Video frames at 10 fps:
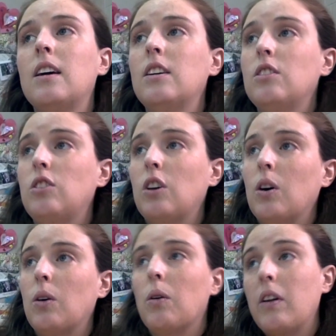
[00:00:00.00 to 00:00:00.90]

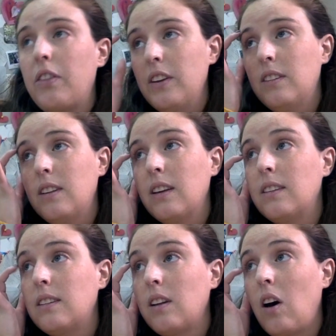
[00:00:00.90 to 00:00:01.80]
So a
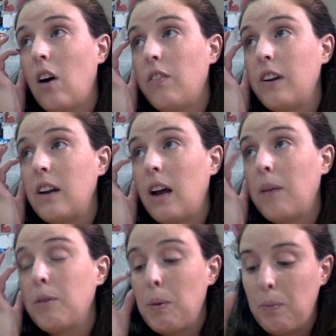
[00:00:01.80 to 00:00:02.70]
thesis,
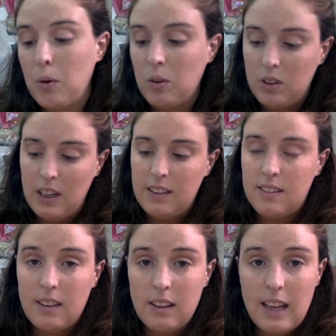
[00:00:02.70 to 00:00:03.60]
oftentimes people say
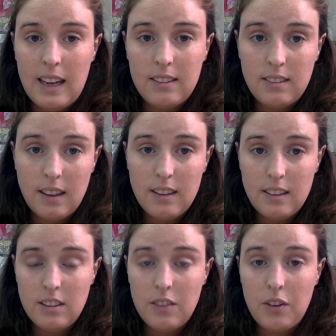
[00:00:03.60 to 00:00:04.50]
it's the last
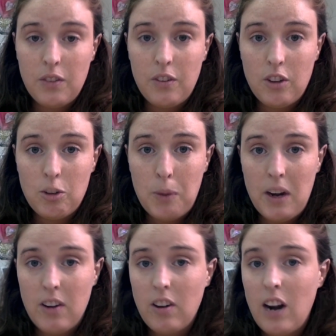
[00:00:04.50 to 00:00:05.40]
sentence of your first
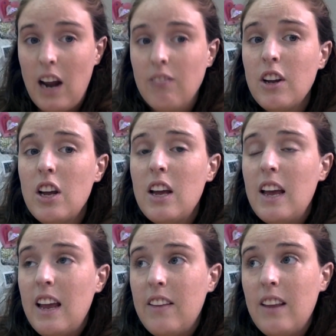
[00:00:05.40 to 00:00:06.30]
paragraph.
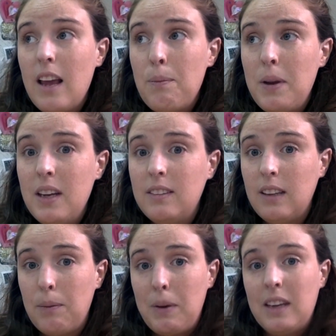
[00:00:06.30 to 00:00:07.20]
In the AP
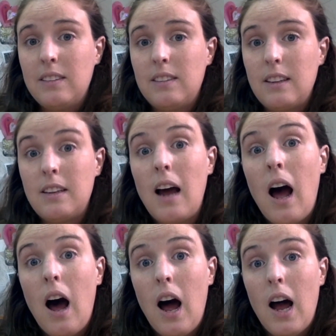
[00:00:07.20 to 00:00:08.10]
exam, because it's a
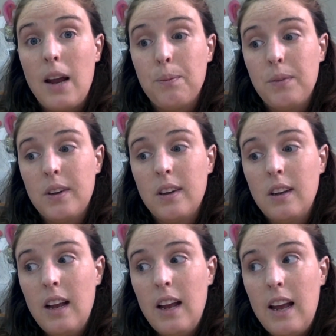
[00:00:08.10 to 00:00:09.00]
timed
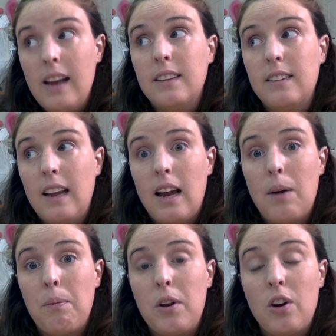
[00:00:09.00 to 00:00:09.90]

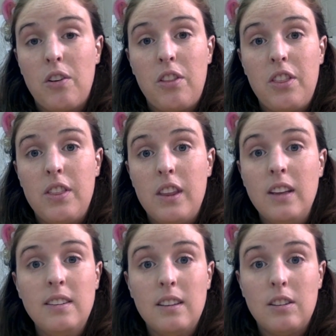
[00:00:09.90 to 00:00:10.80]
exam, your
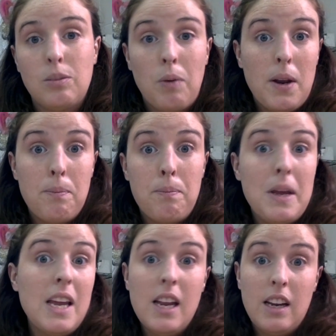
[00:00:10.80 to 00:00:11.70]
thesis might
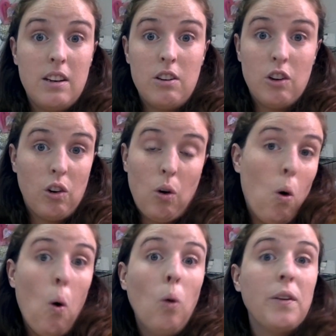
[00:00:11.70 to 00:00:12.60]
be your
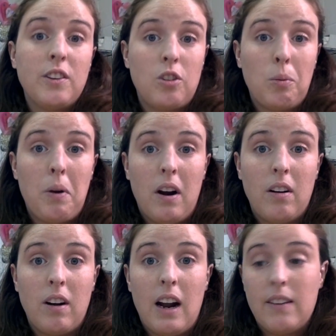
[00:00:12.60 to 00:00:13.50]
whole intro
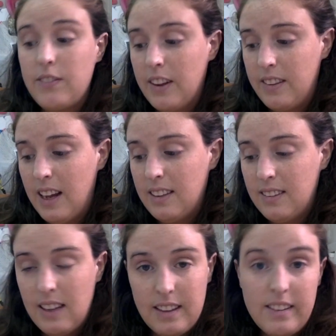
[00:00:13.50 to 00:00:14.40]
paragraph,
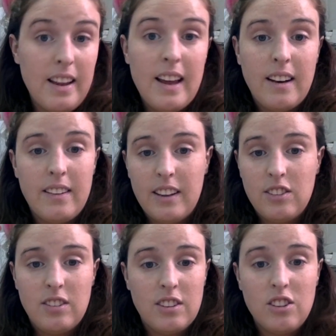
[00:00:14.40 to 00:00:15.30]
that's it,
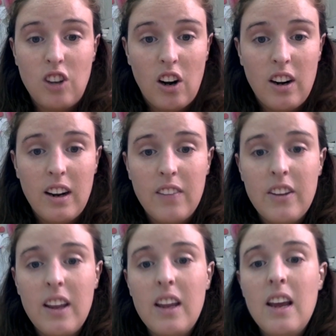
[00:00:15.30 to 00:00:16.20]
that's the starting of
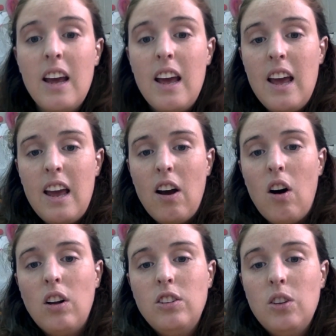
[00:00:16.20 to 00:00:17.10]
it. It
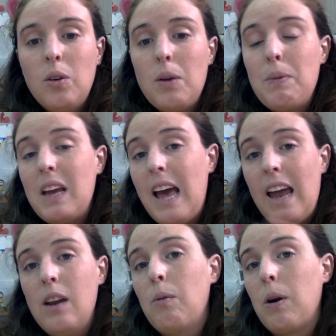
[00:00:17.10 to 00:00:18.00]
also can be
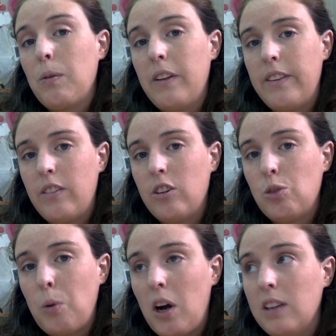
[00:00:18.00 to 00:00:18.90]
anywhere within the
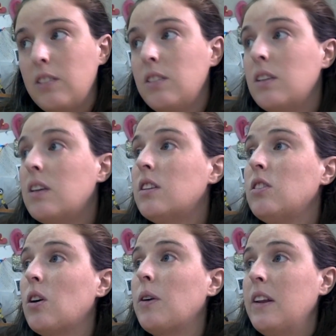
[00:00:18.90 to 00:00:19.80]
response.
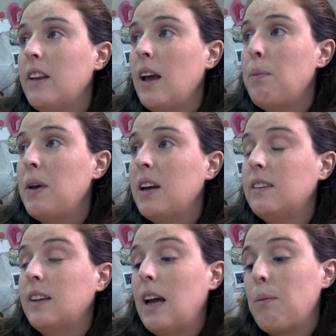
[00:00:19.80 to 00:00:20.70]
So in the AP
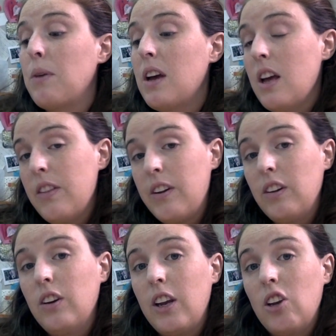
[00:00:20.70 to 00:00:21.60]
exam,
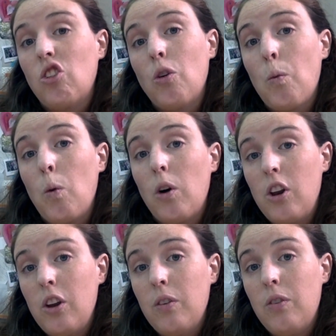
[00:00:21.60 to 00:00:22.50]
they're looking to
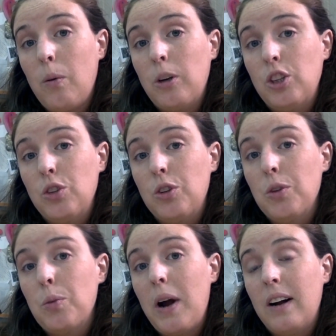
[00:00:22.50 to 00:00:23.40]
reward you for what you
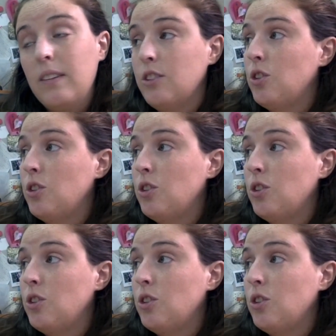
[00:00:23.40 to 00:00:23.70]
do well.